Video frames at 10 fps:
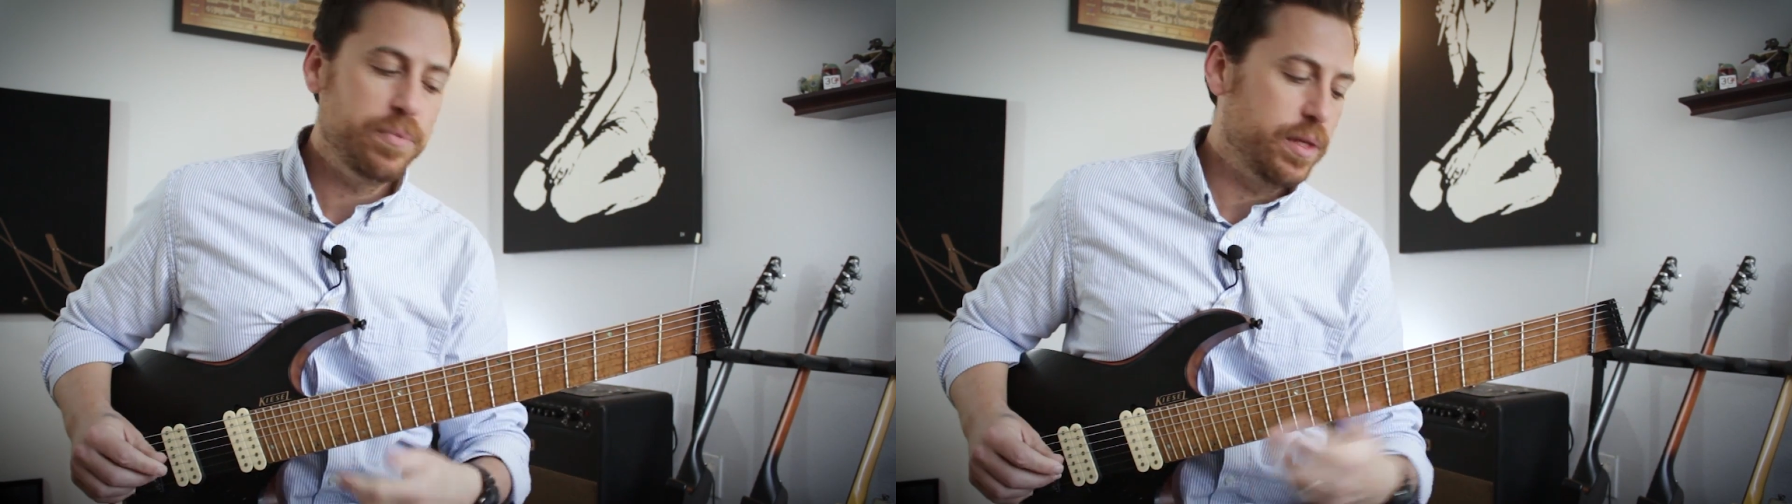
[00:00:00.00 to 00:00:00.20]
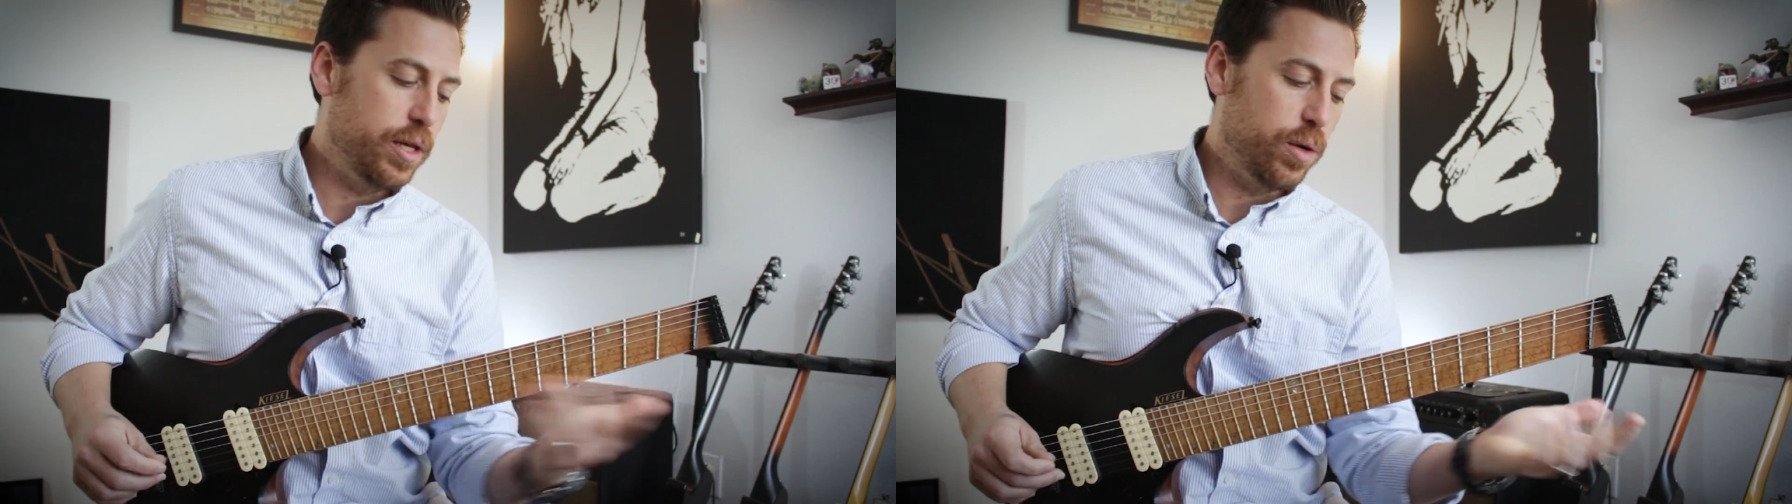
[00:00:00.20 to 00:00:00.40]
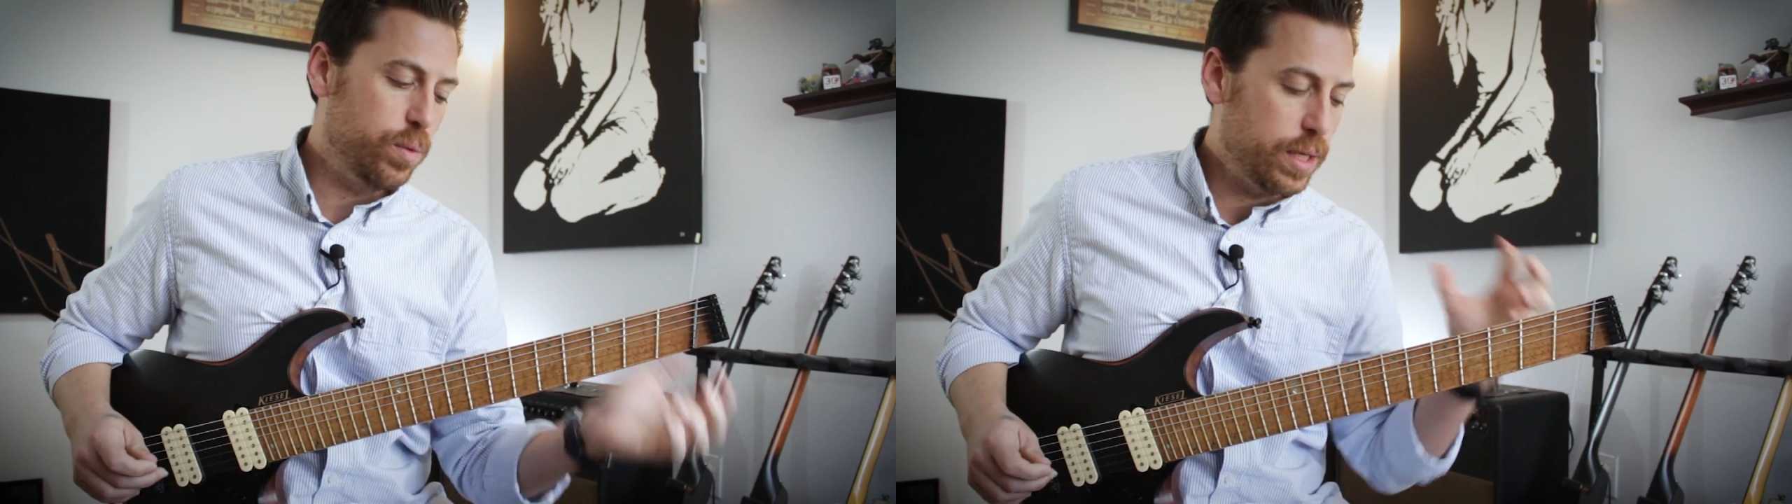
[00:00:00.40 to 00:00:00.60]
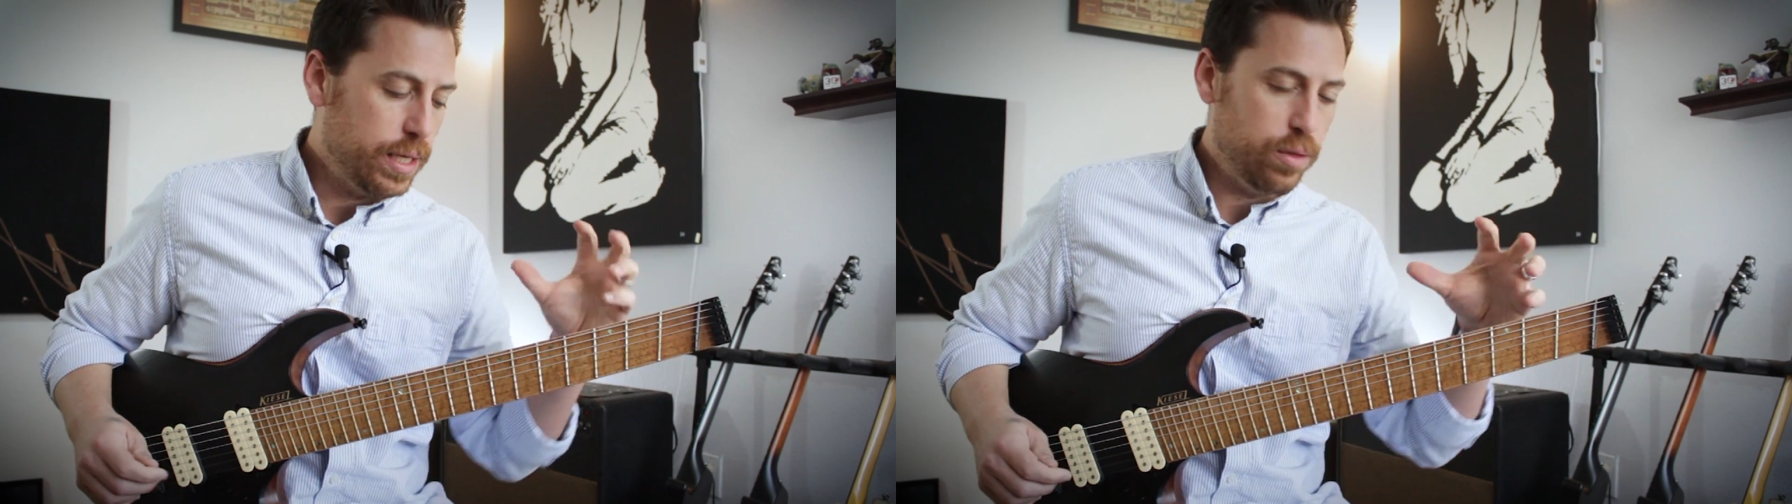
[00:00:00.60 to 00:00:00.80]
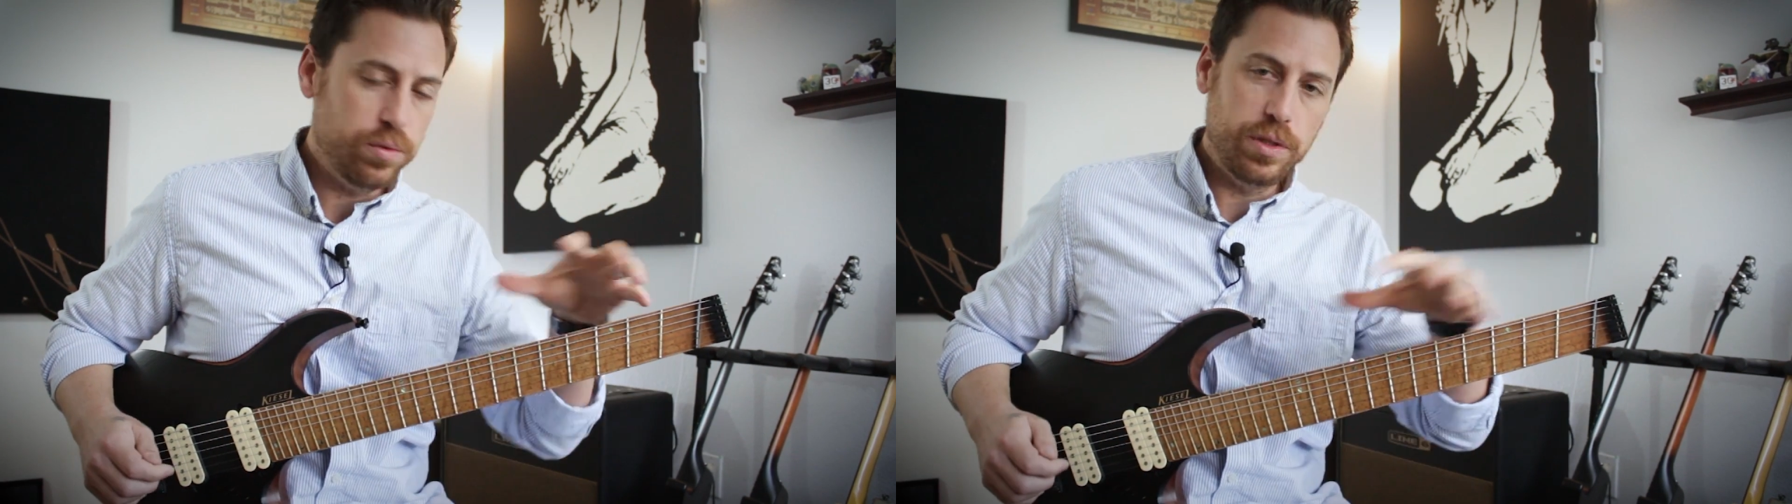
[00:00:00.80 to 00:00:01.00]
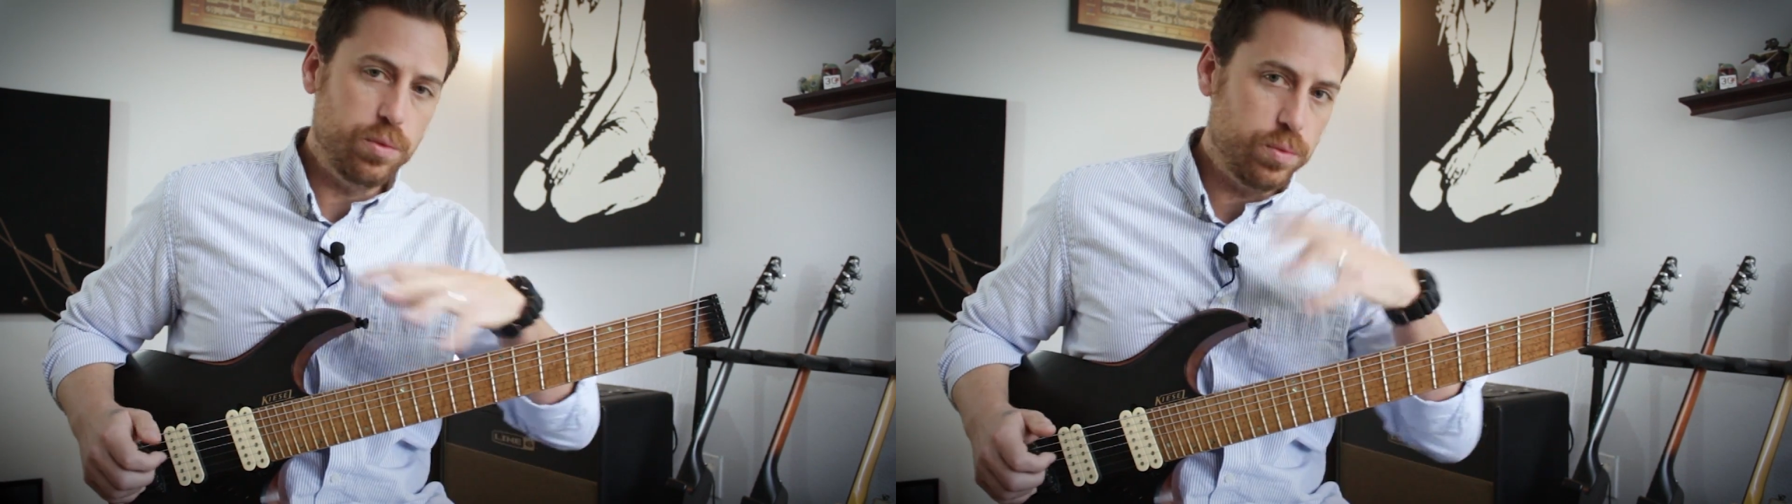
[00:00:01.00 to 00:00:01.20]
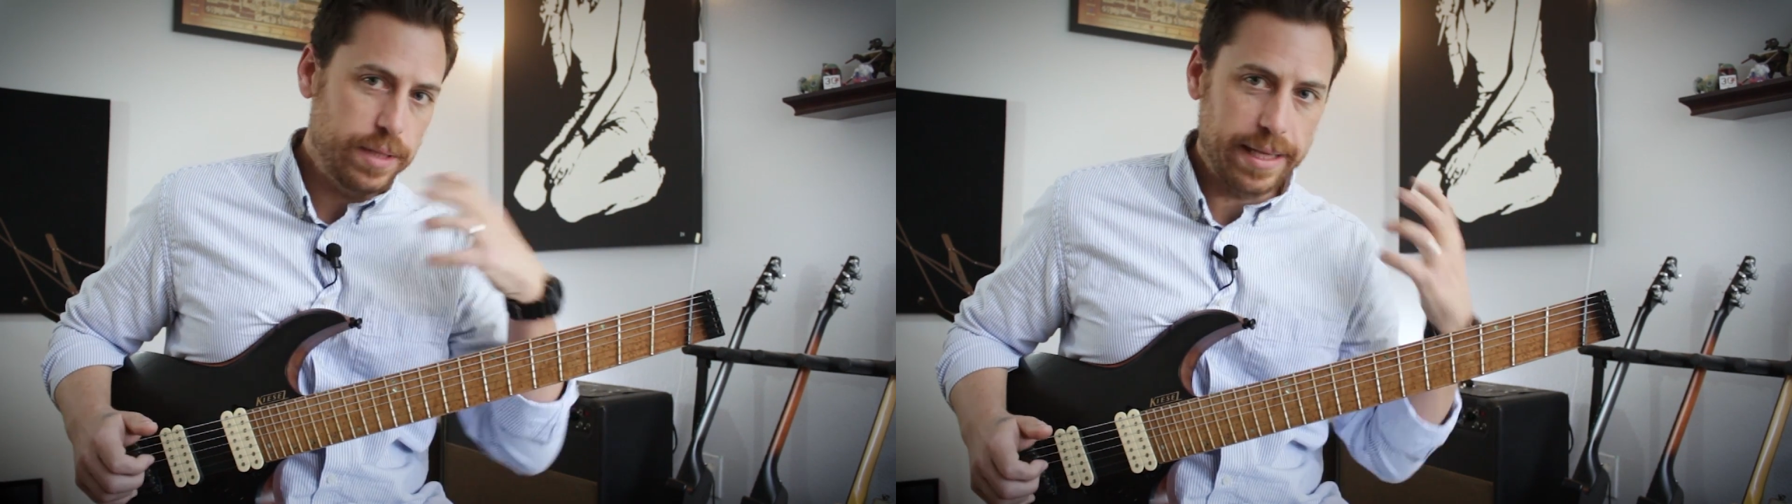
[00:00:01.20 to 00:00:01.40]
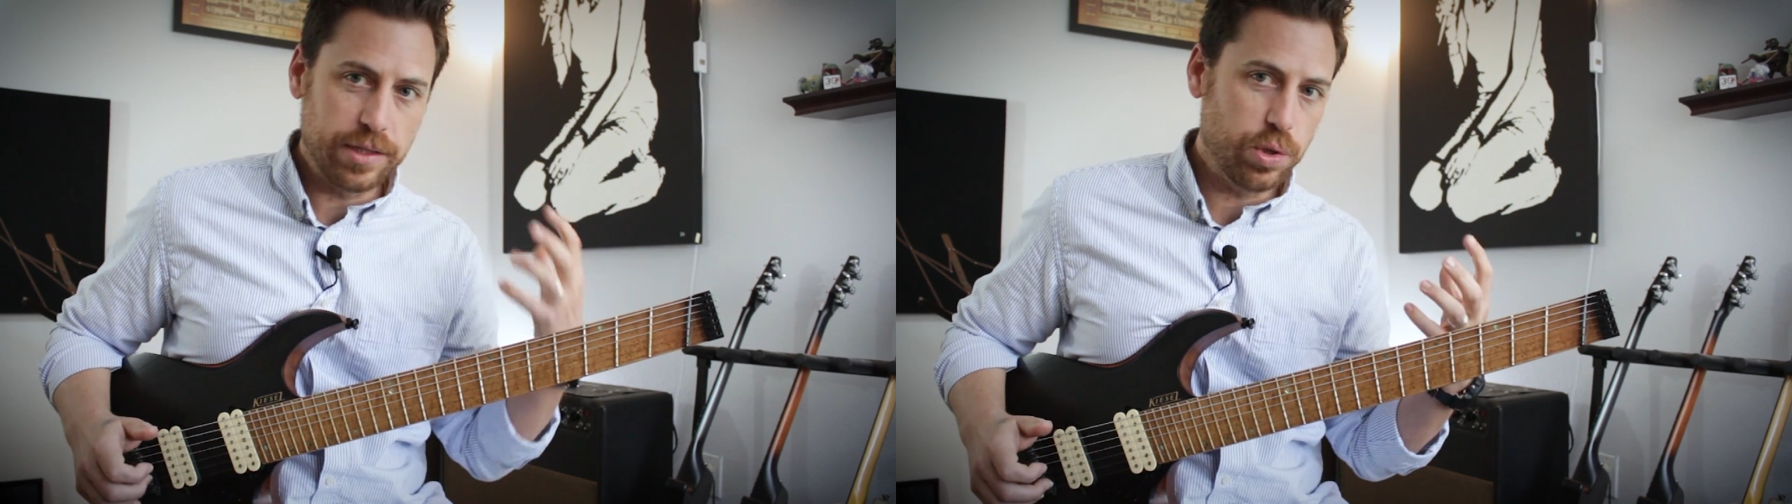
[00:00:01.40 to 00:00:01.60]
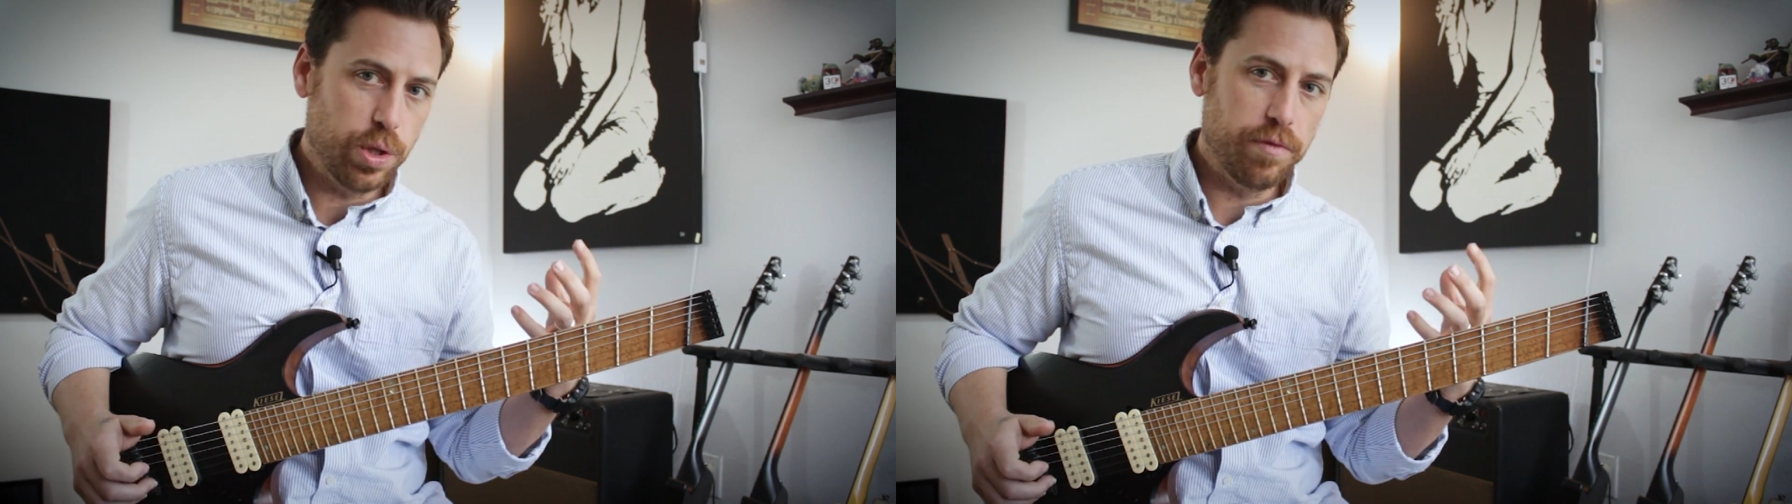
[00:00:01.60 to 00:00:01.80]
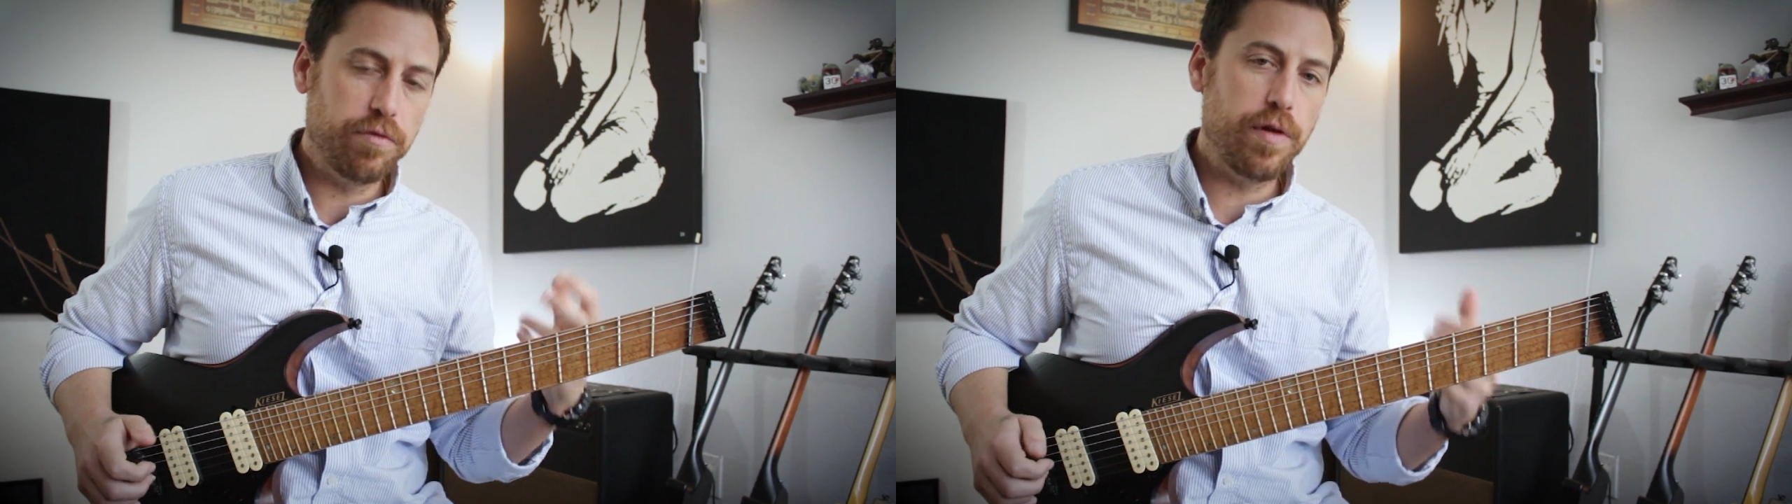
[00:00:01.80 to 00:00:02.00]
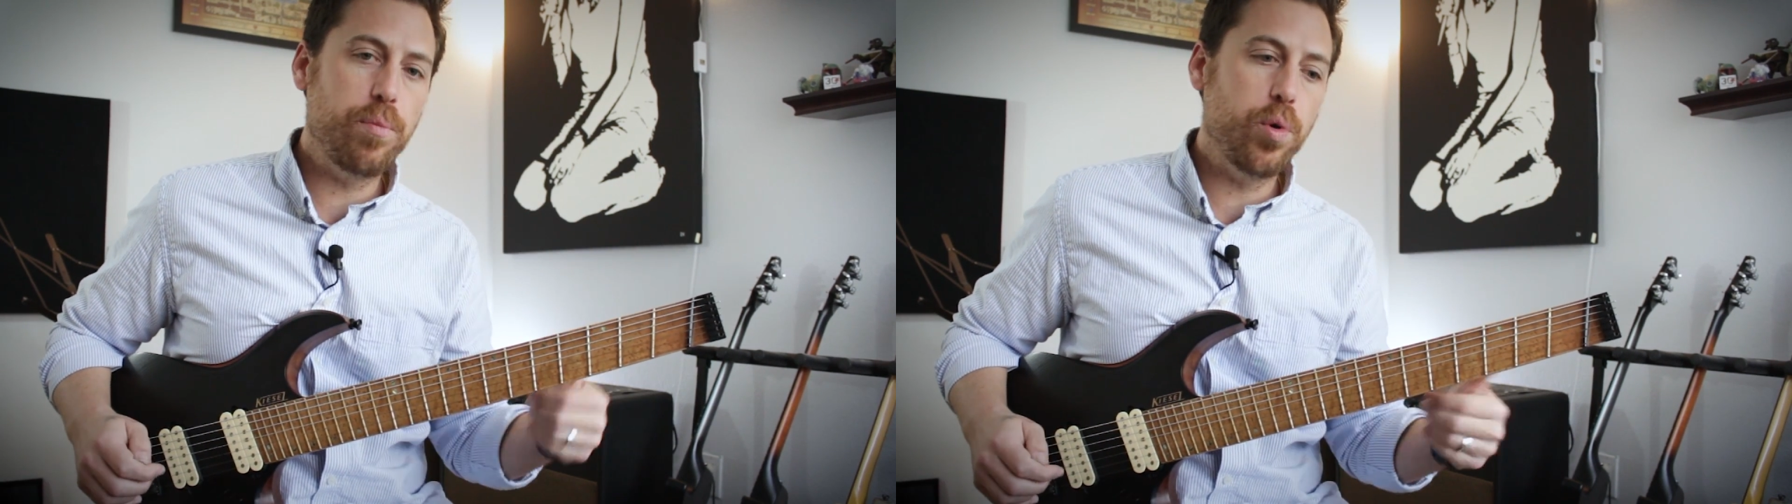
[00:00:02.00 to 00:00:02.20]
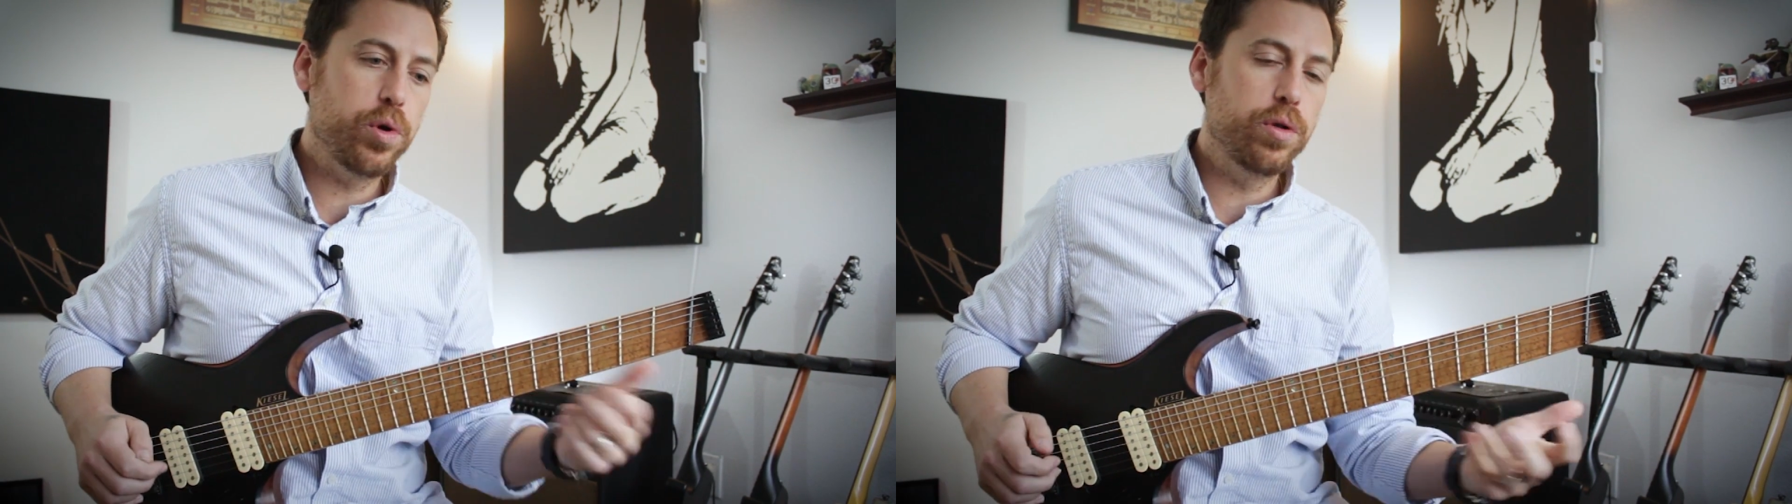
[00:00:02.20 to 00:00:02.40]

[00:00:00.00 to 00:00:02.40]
you take this all over the fretboard,